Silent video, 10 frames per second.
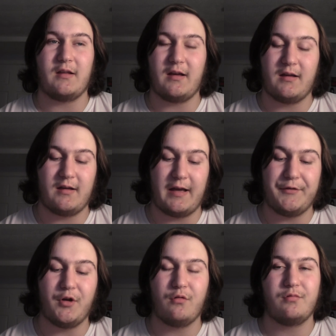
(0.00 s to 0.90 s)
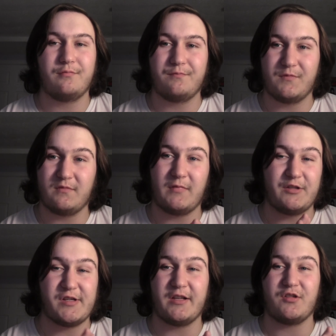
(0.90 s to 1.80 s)
I know my
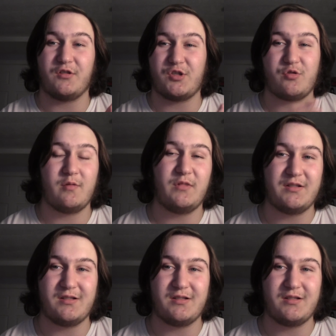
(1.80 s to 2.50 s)
chances are extremely